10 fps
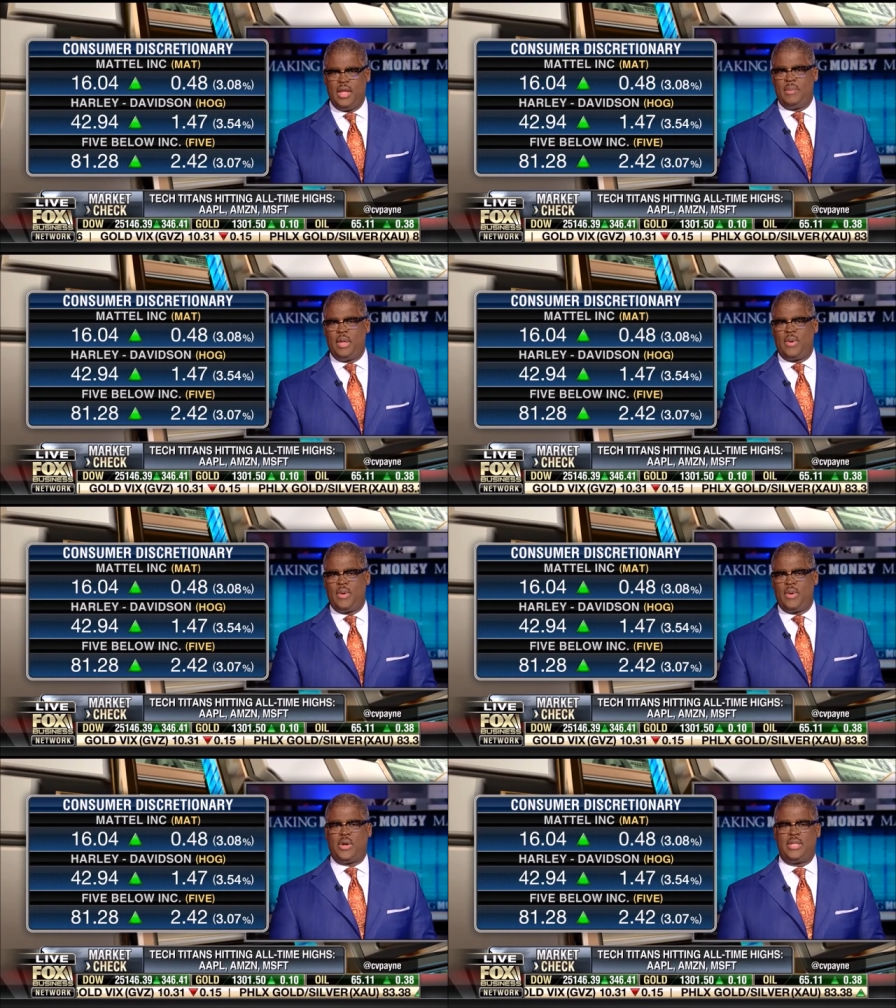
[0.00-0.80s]
Meanwhile, the
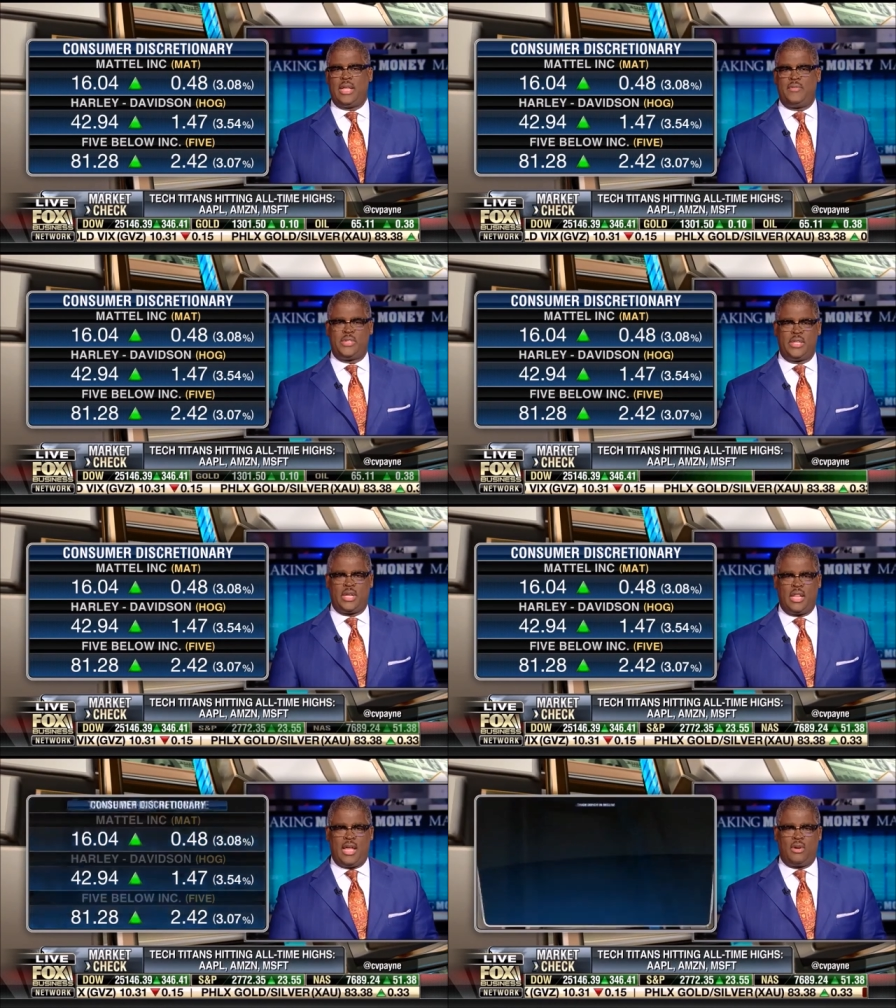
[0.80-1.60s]
trade deficit
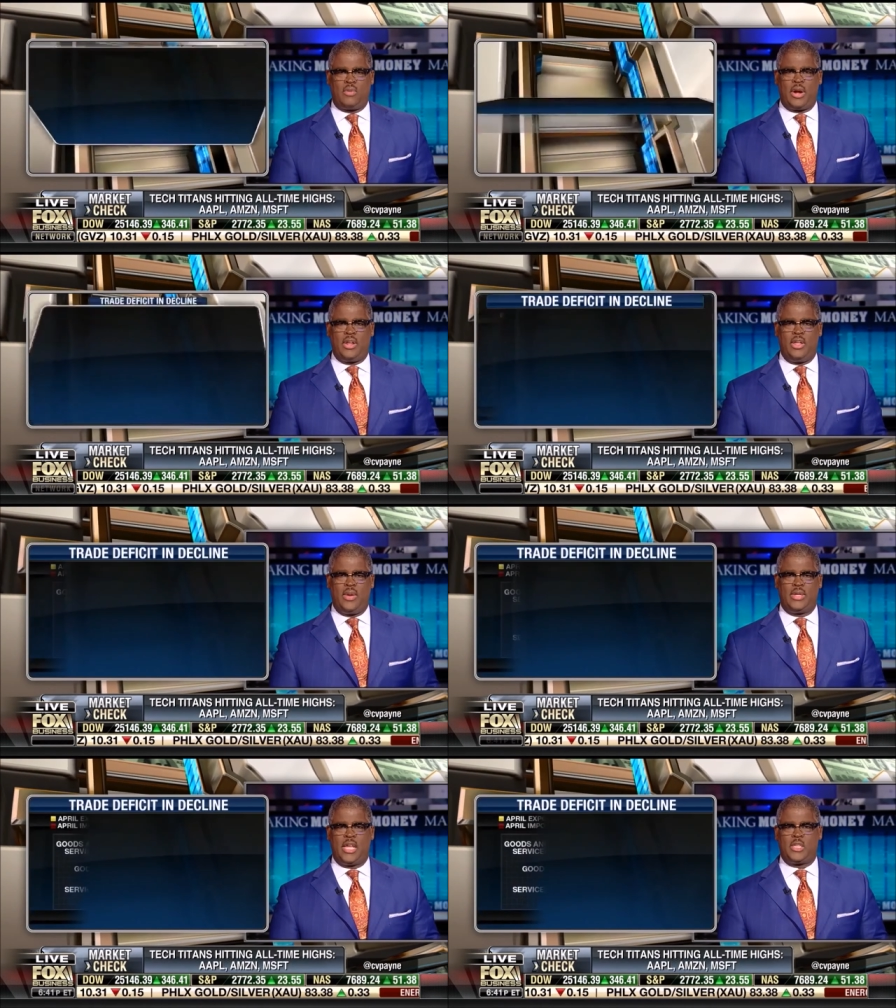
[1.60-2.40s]
declined on record
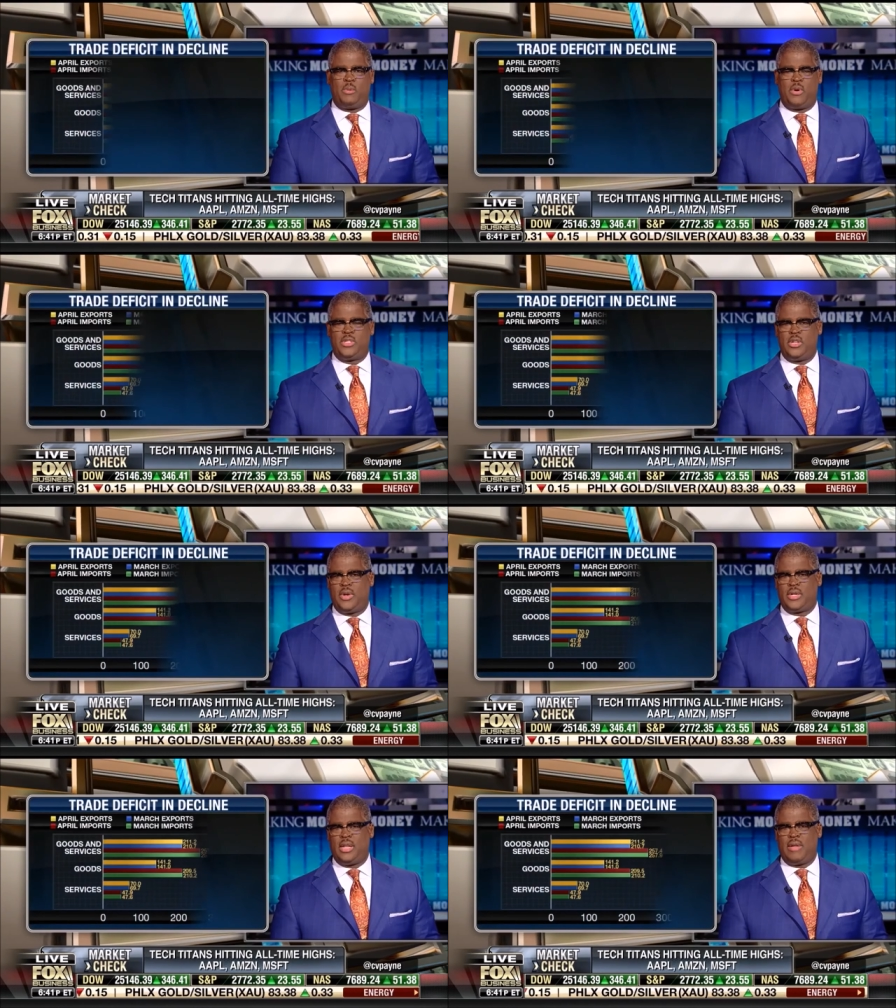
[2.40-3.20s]
U.S. exports,
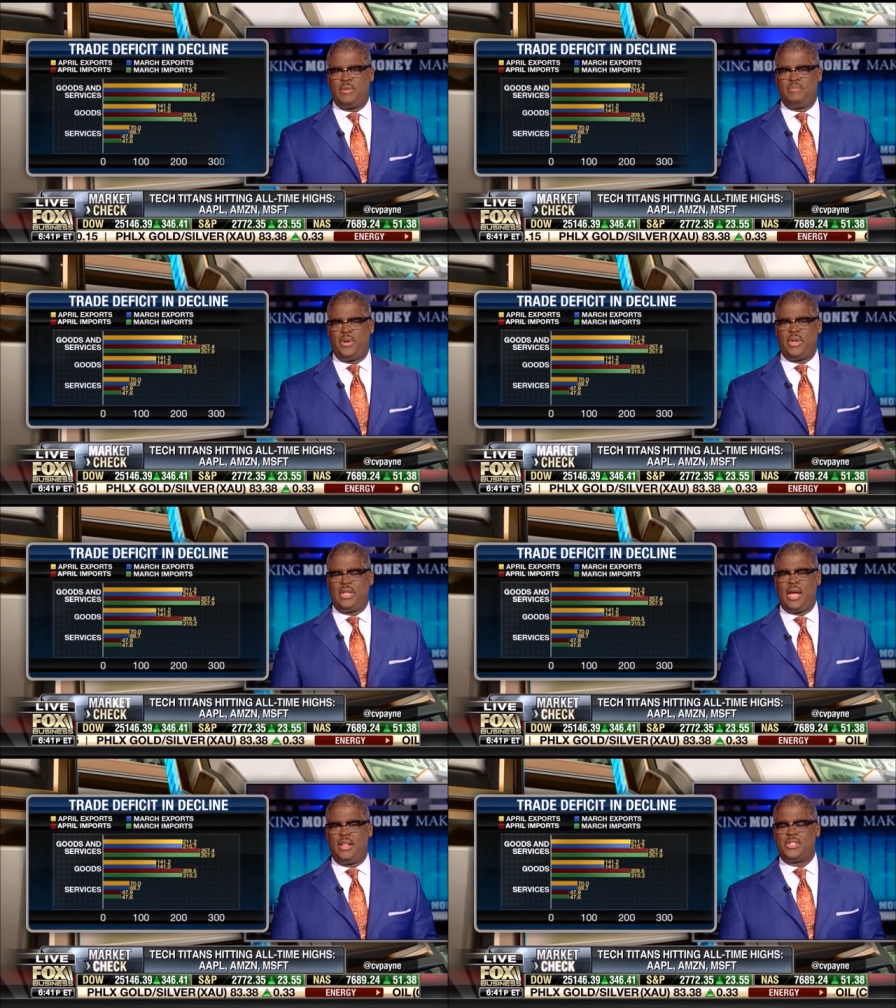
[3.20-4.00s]
$211 billion.
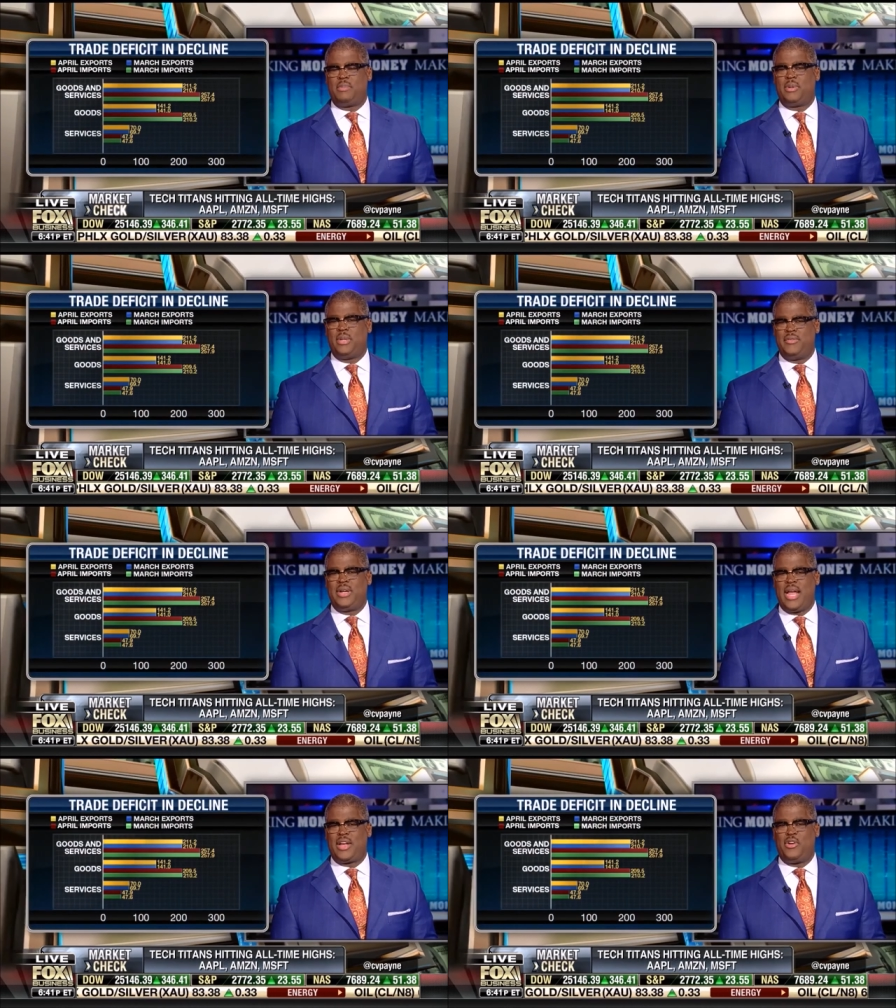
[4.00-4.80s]
And believe it or
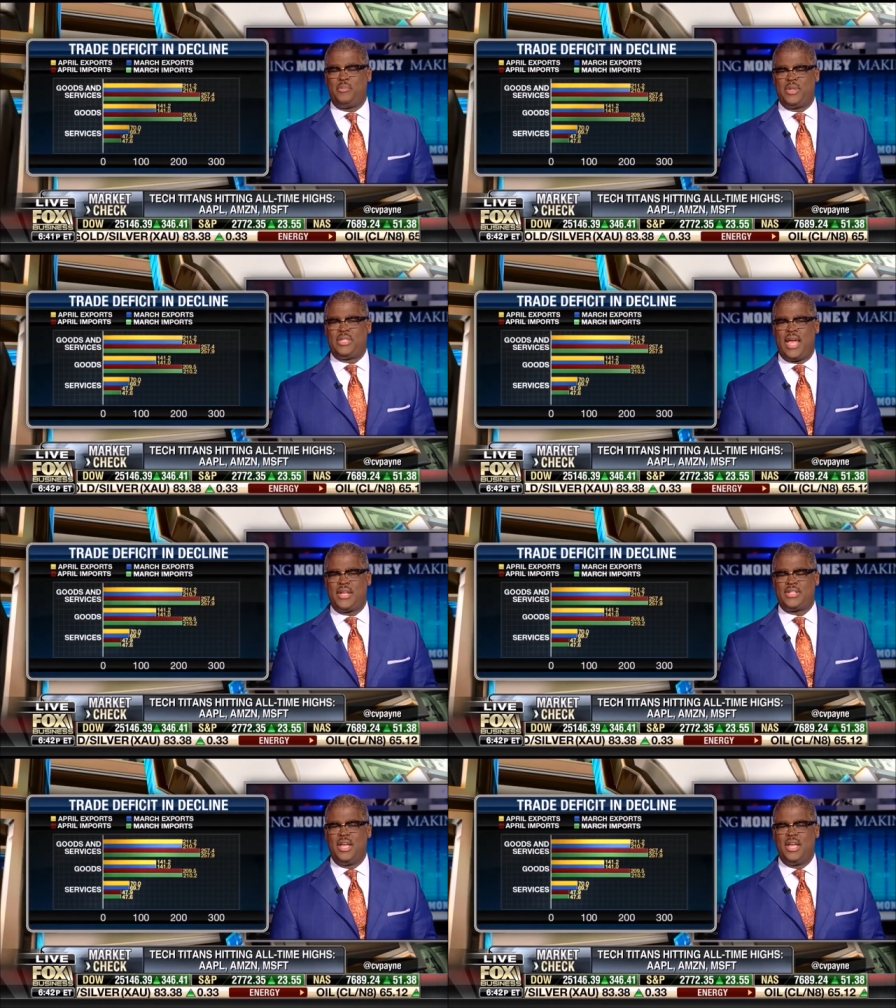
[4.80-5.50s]
not, Goldman Sachs,